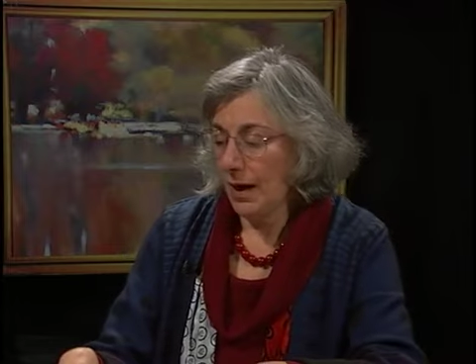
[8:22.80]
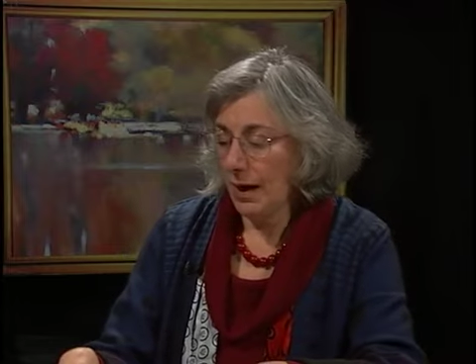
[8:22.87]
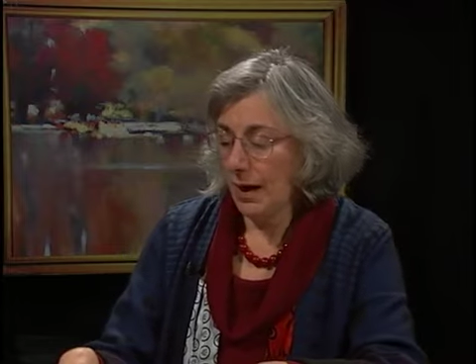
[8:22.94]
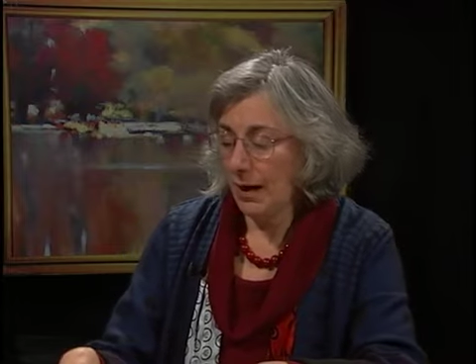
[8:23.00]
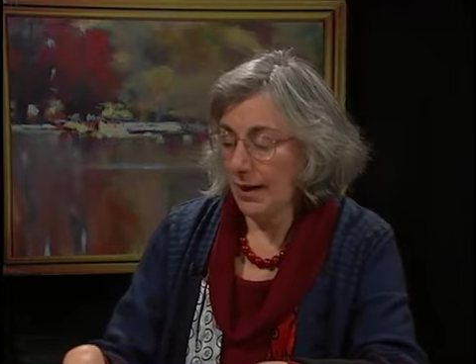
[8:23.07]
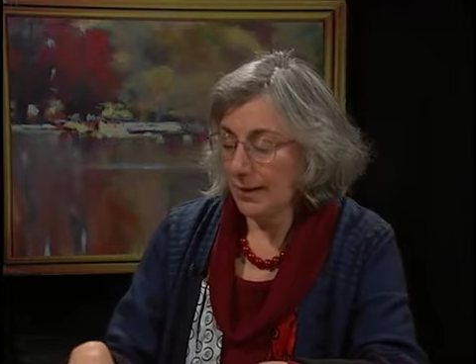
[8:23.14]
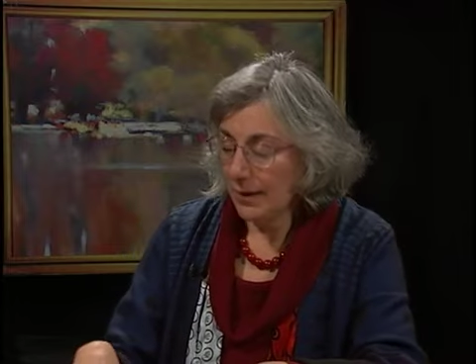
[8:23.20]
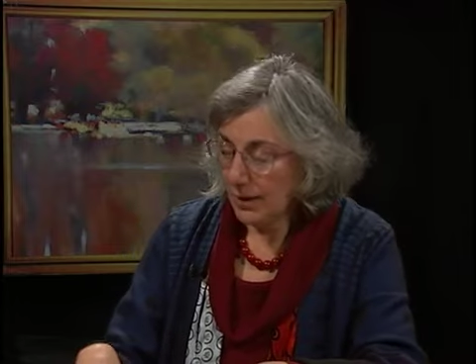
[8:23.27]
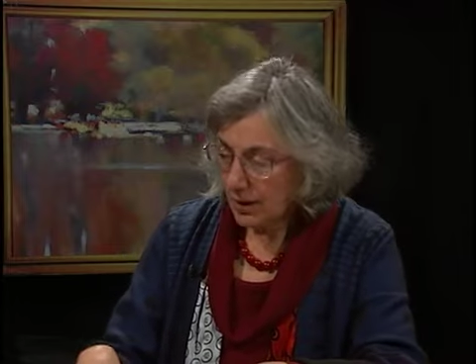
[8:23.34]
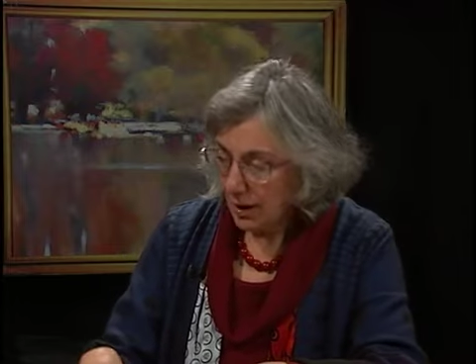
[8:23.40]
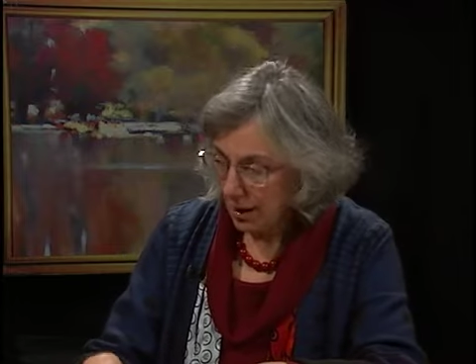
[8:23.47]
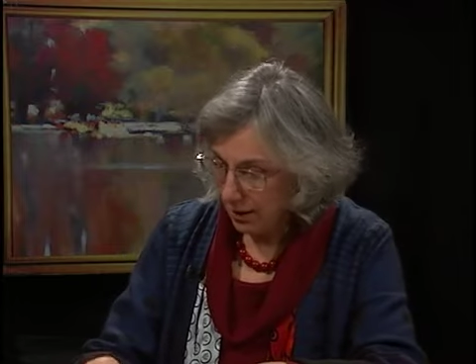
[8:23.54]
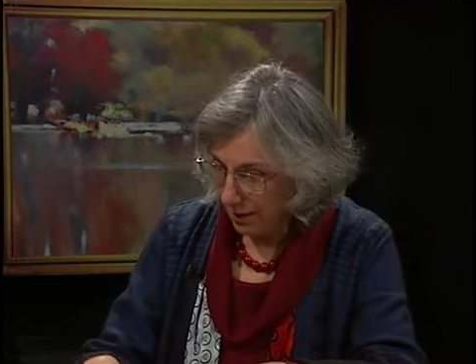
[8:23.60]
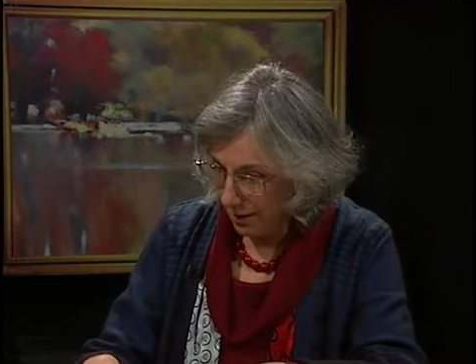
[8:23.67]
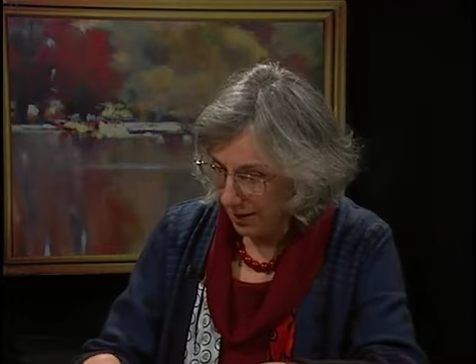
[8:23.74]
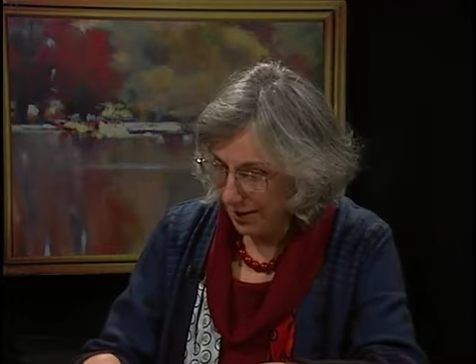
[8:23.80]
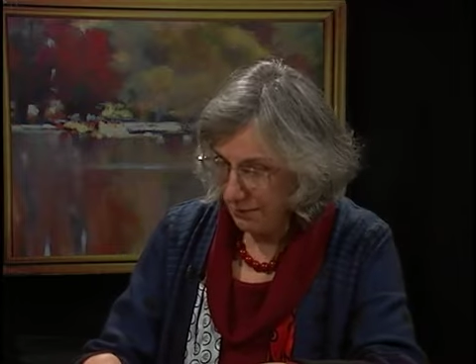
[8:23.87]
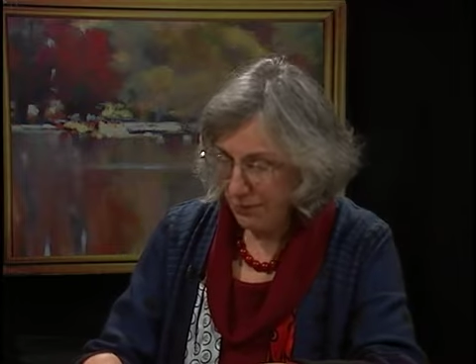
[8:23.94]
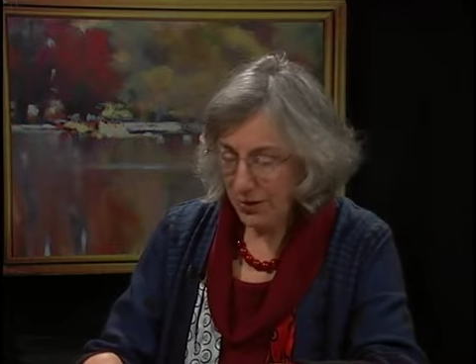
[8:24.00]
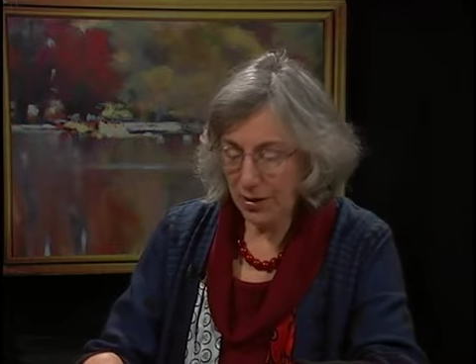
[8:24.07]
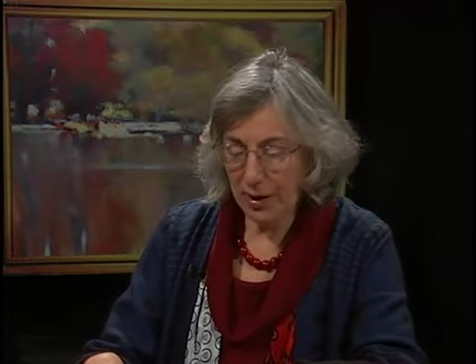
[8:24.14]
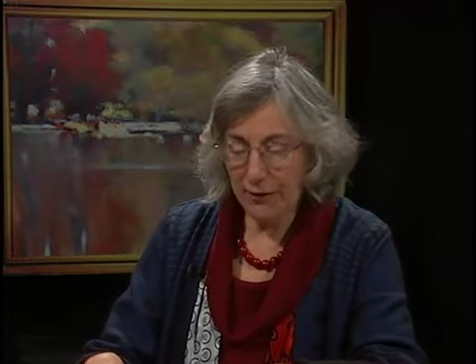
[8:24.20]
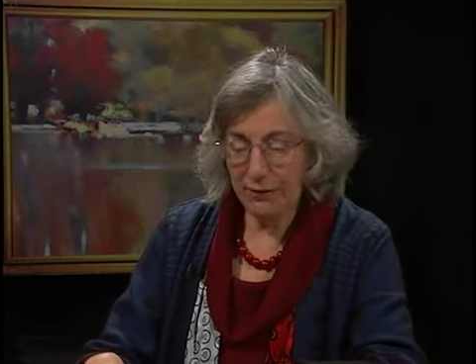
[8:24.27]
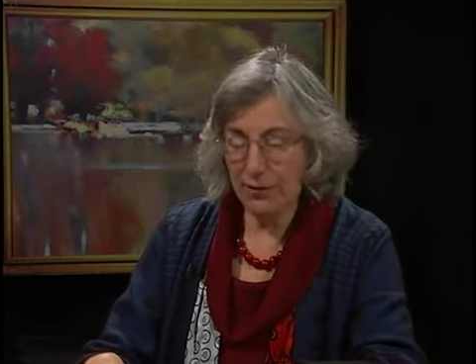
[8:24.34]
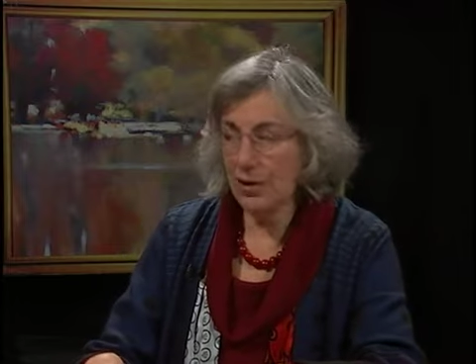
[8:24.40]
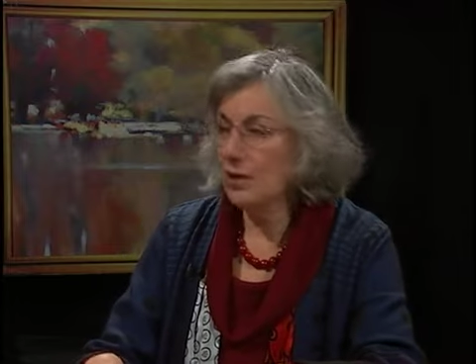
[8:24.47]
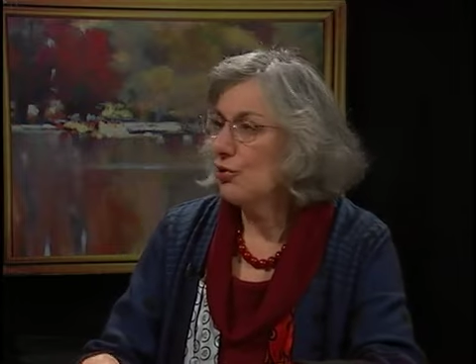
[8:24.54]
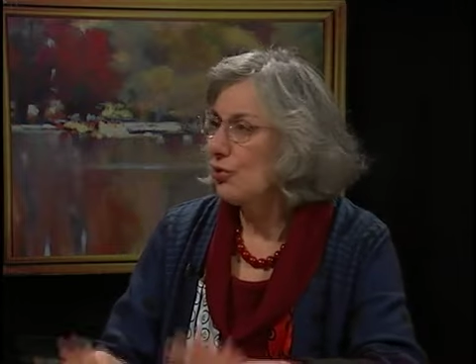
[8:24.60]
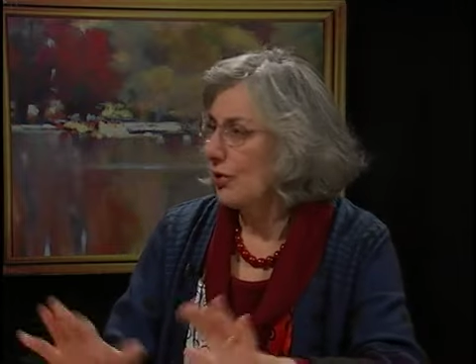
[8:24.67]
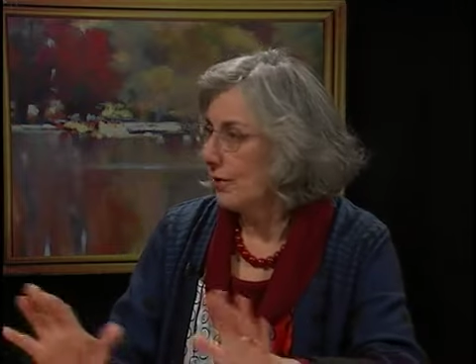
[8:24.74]
And at the time, the
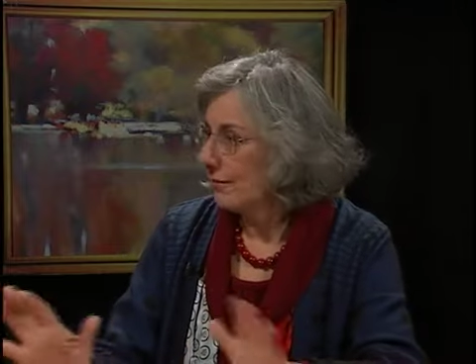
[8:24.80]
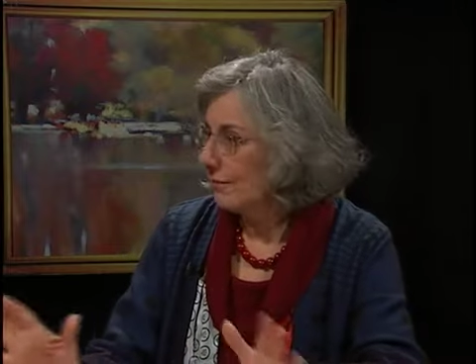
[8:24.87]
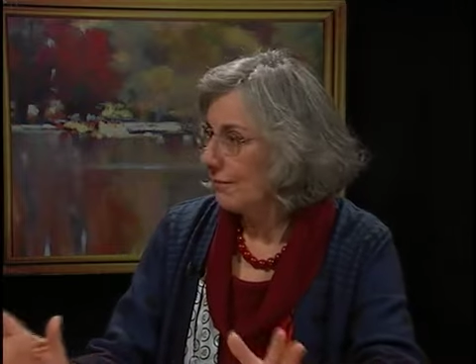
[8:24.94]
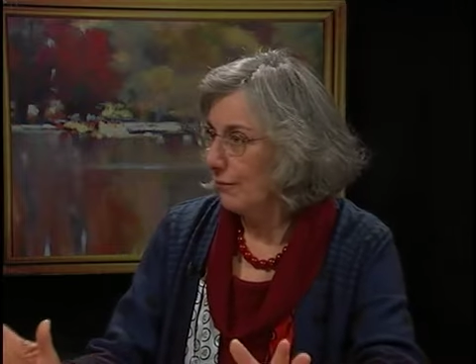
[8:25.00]
definition